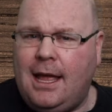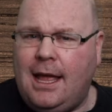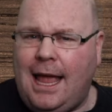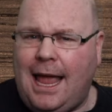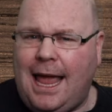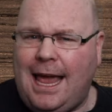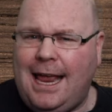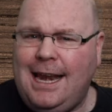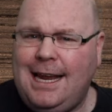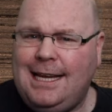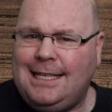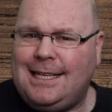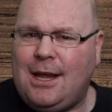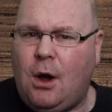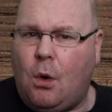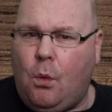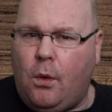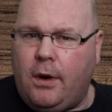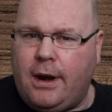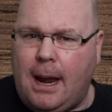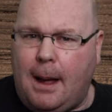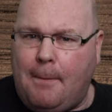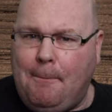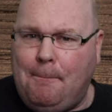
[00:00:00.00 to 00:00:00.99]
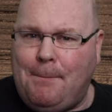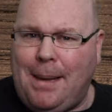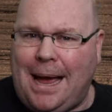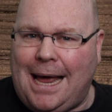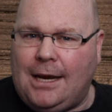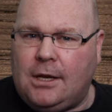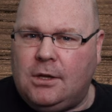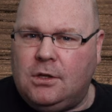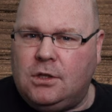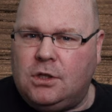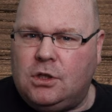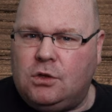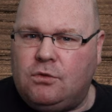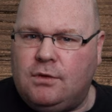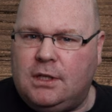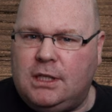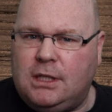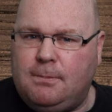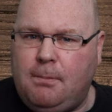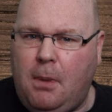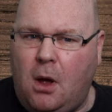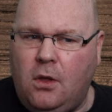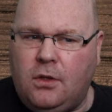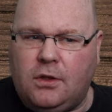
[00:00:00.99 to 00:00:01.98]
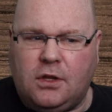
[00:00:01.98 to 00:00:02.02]
Edexcel want a balanced
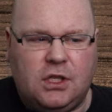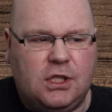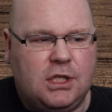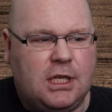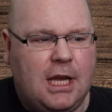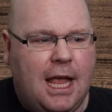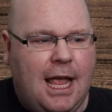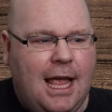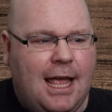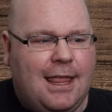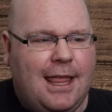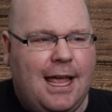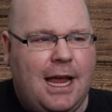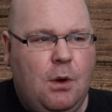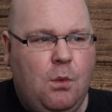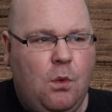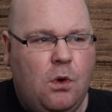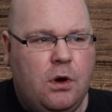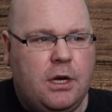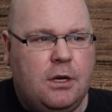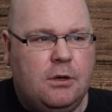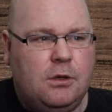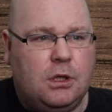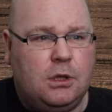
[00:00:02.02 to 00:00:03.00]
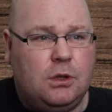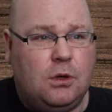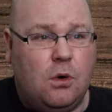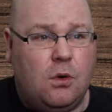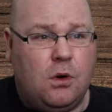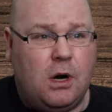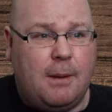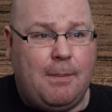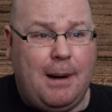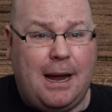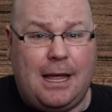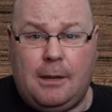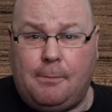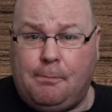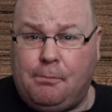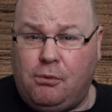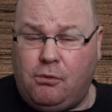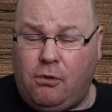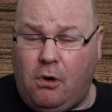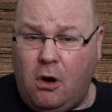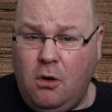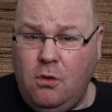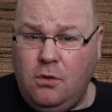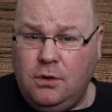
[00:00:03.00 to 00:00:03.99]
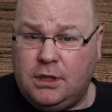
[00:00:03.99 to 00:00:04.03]
response. They want you to talk about the
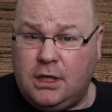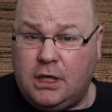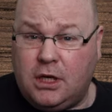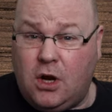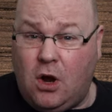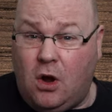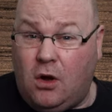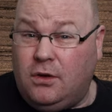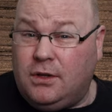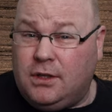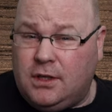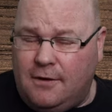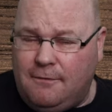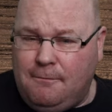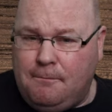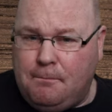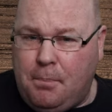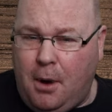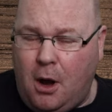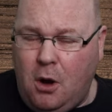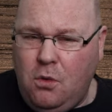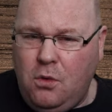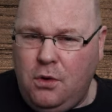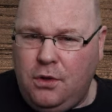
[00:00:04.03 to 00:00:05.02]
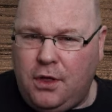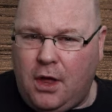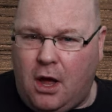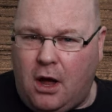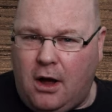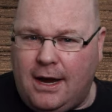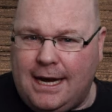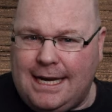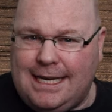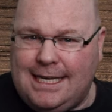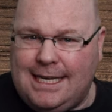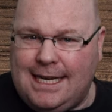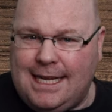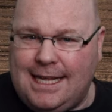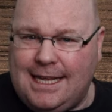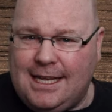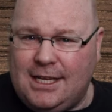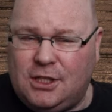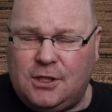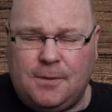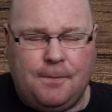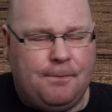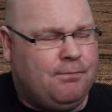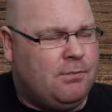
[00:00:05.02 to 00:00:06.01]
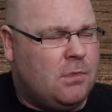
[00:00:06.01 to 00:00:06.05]
pros and cons of both
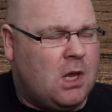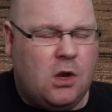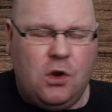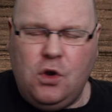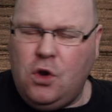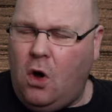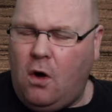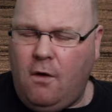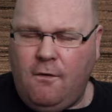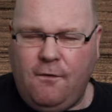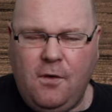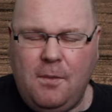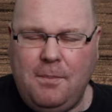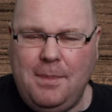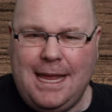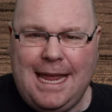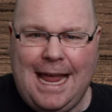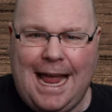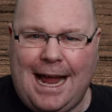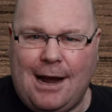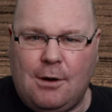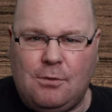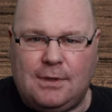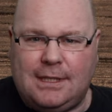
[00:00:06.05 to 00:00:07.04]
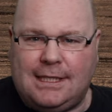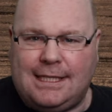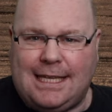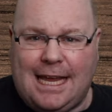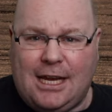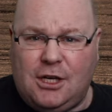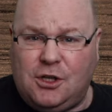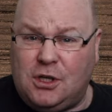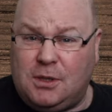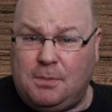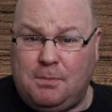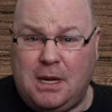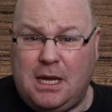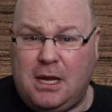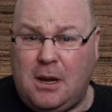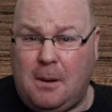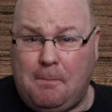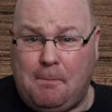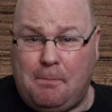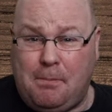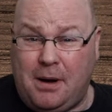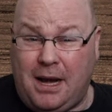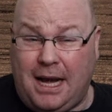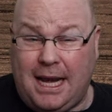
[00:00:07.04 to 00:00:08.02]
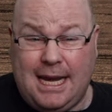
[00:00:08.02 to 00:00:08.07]
ideas, not from the outset just be
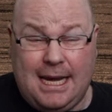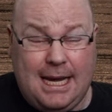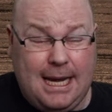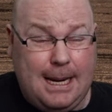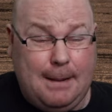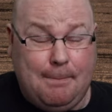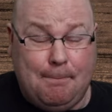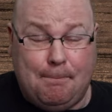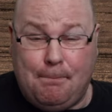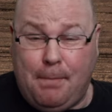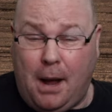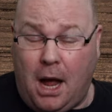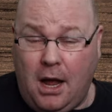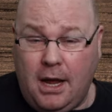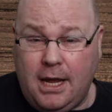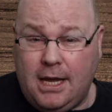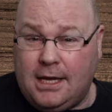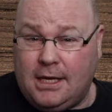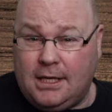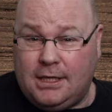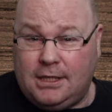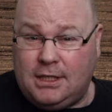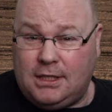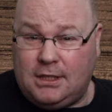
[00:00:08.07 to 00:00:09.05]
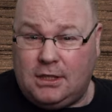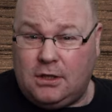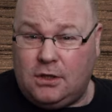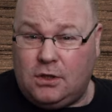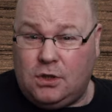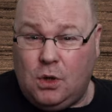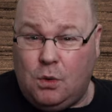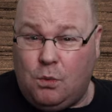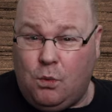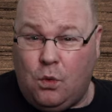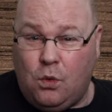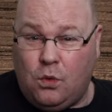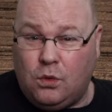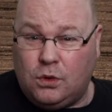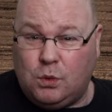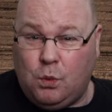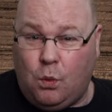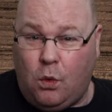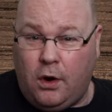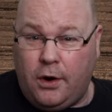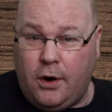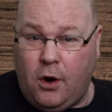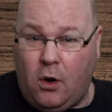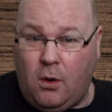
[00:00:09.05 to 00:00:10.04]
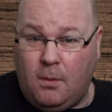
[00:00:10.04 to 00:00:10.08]
completely biased towards
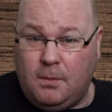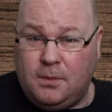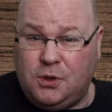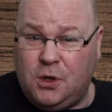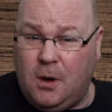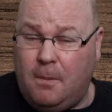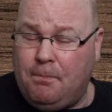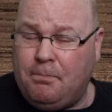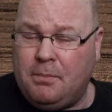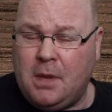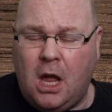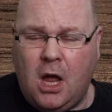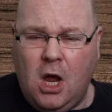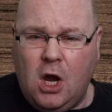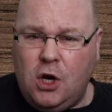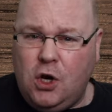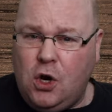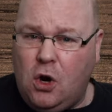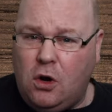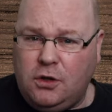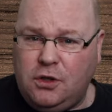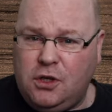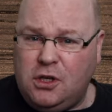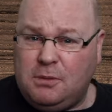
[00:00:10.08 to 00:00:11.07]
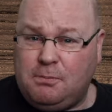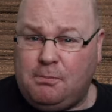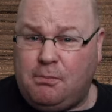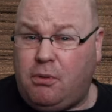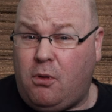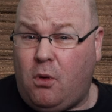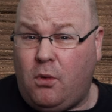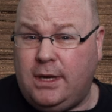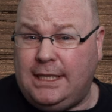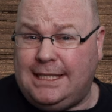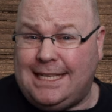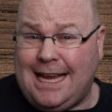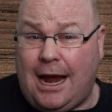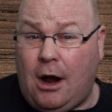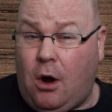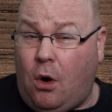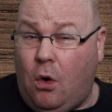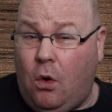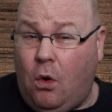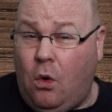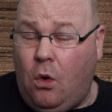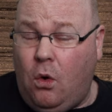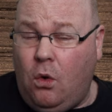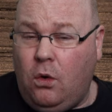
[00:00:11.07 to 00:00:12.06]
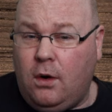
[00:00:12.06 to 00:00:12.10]
one option, not just point out
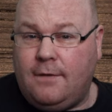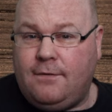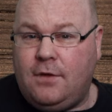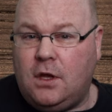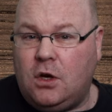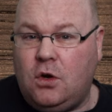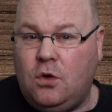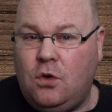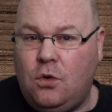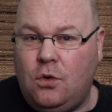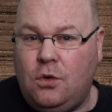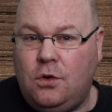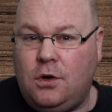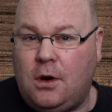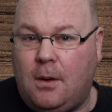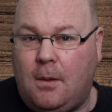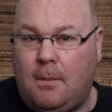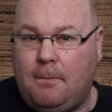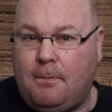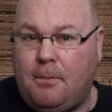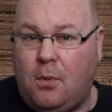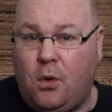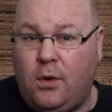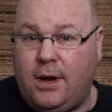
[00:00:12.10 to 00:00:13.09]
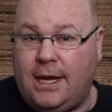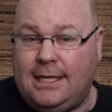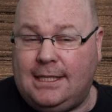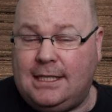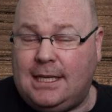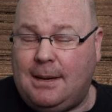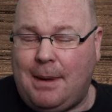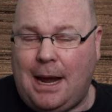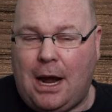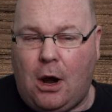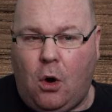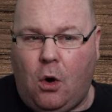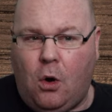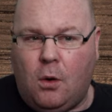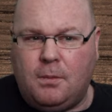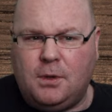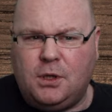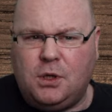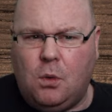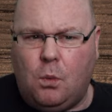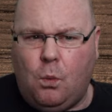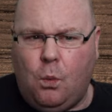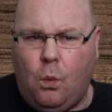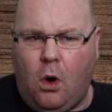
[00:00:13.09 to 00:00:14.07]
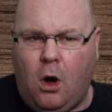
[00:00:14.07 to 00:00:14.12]
all of the good points about
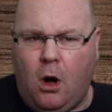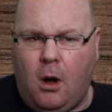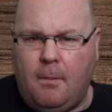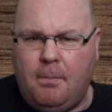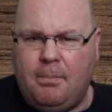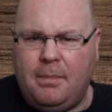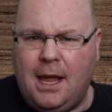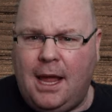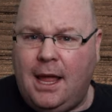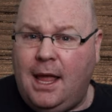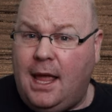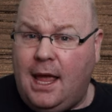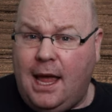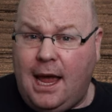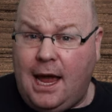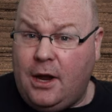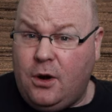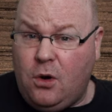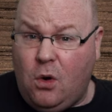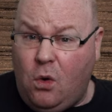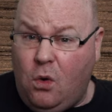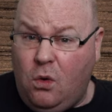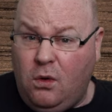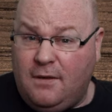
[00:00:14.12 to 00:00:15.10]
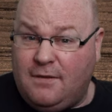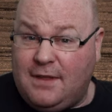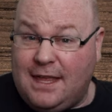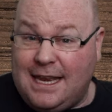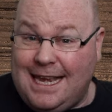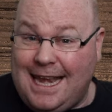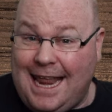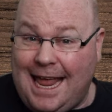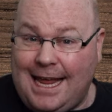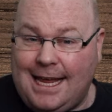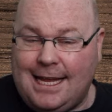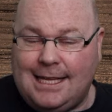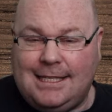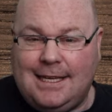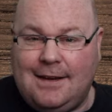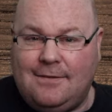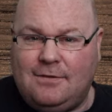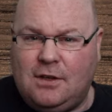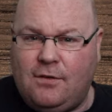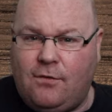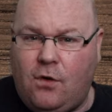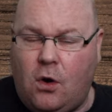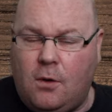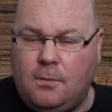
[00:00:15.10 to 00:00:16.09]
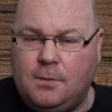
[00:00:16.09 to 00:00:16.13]
option one and all of the
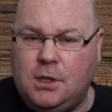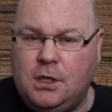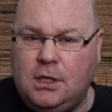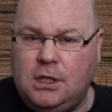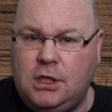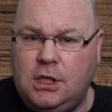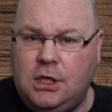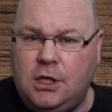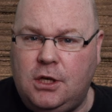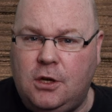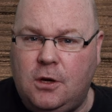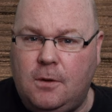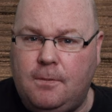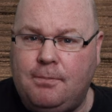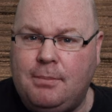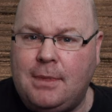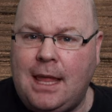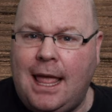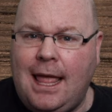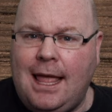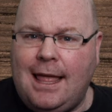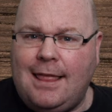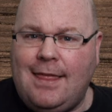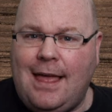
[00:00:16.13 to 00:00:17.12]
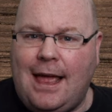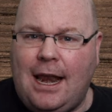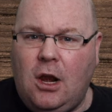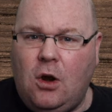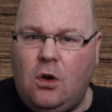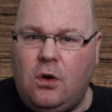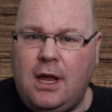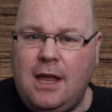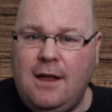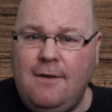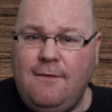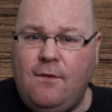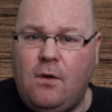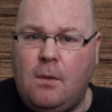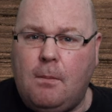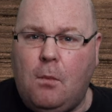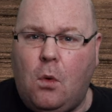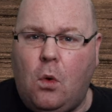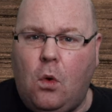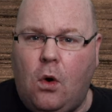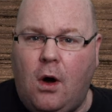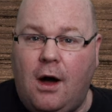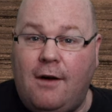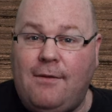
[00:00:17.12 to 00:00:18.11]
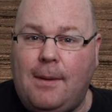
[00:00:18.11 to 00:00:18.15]
negatives of option two. They're looking for
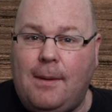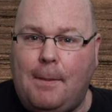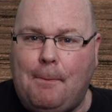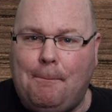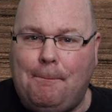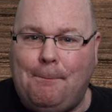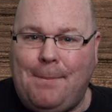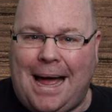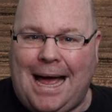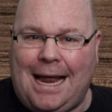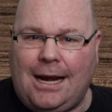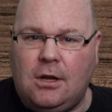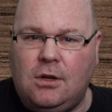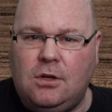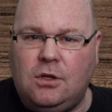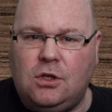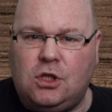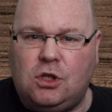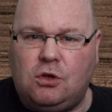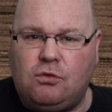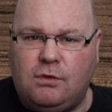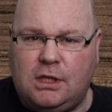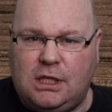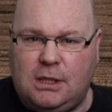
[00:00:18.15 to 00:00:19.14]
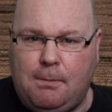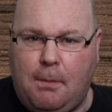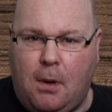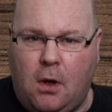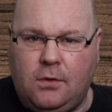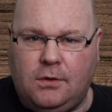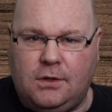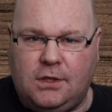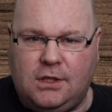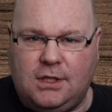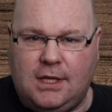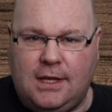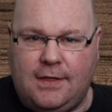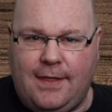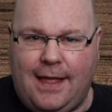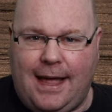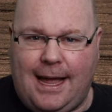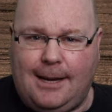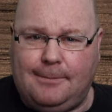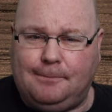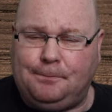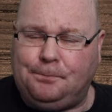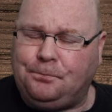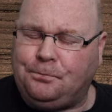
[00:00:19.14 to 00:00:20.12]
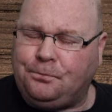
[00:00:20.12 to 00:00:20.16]
more of a balanced response than that.
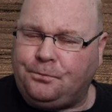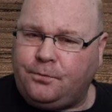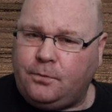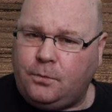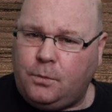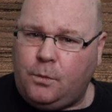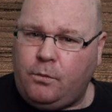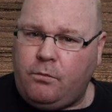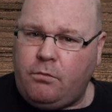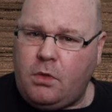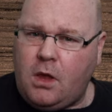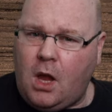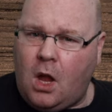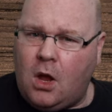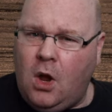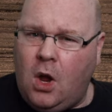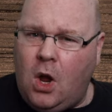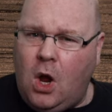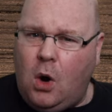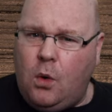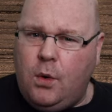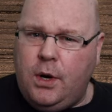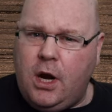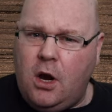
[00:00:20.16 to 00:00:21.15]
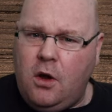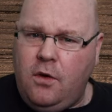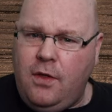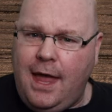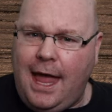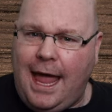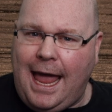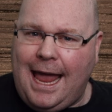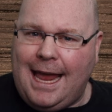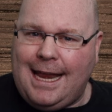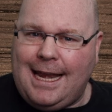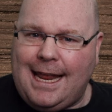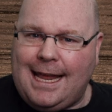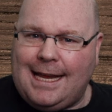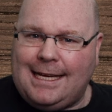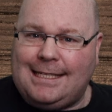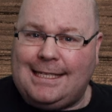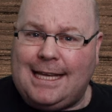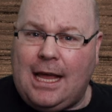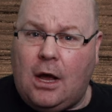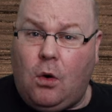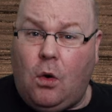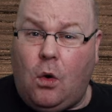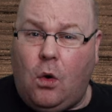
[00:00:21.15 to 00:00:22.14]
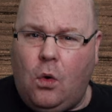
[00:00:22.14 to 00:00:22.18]
We know that
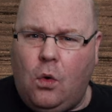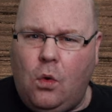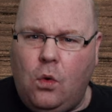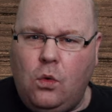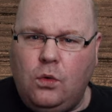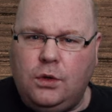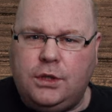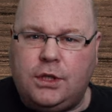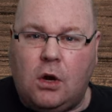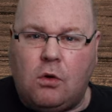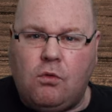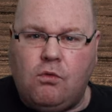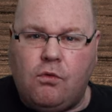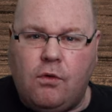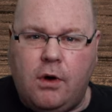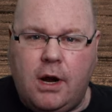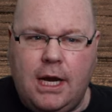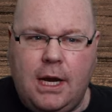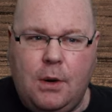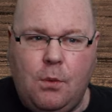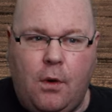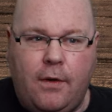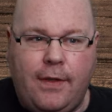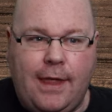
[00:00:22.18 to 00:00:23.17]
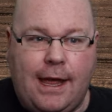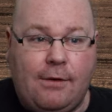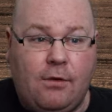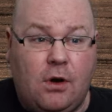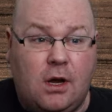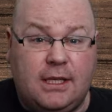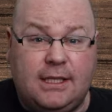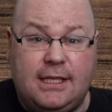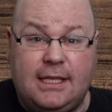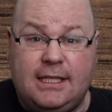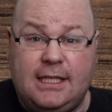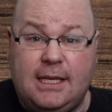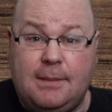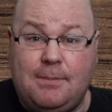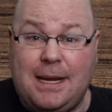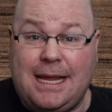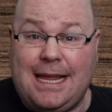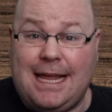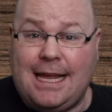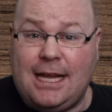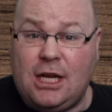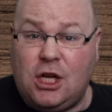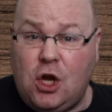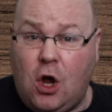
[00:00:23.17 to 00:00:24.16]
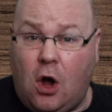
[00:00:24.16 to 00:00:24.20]
Edexcel also really want their answers to be
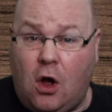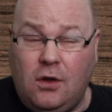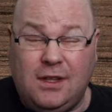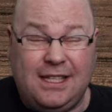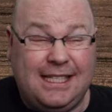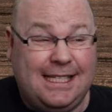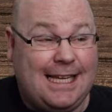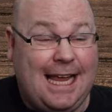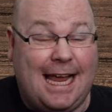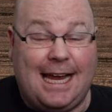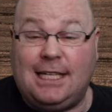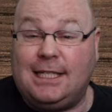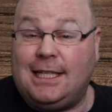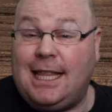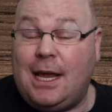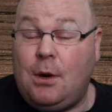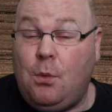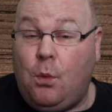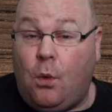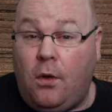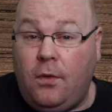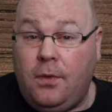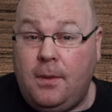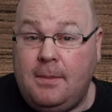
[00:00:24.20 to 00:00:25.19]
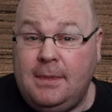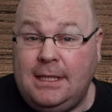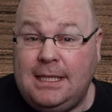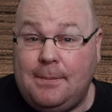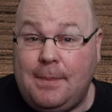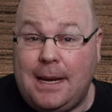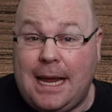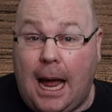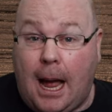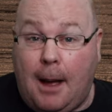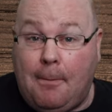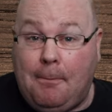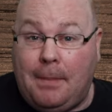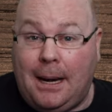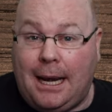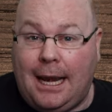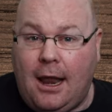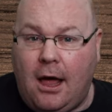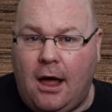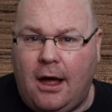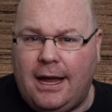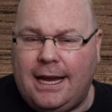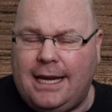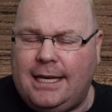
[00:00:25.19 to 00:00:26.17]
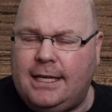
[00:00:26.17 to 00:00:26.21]
in context. They want them to be
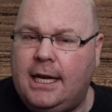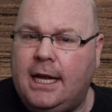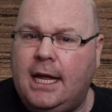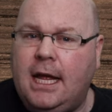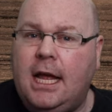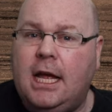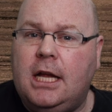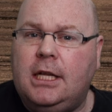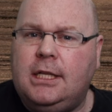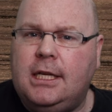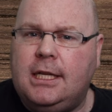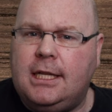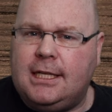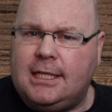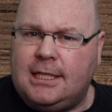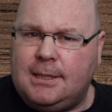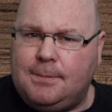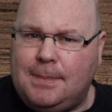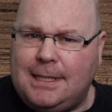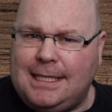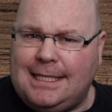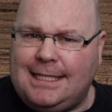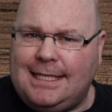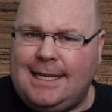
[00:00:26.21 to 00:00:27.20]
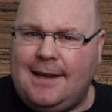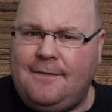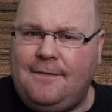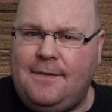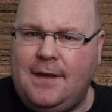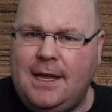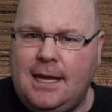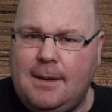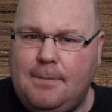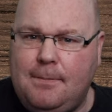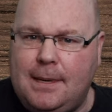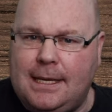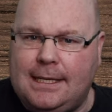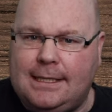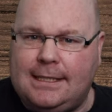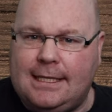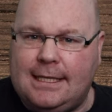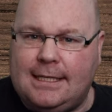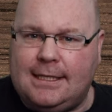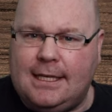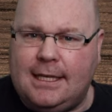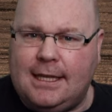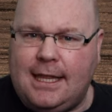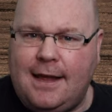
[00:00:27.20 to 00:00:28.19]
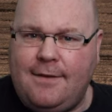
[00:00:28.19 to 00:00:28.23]
applied to the specific
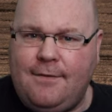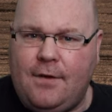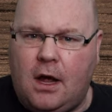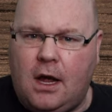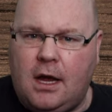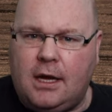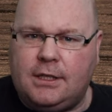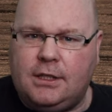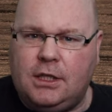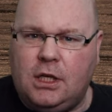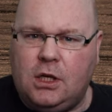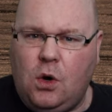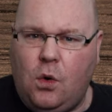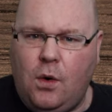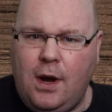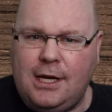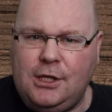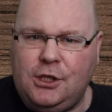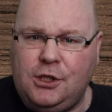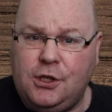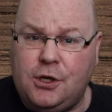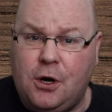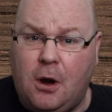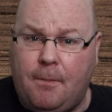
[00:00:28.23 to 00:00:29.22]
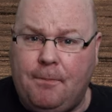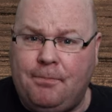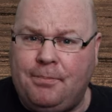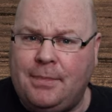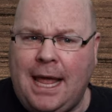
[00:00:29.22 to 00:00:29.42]
business that they've asked the question on.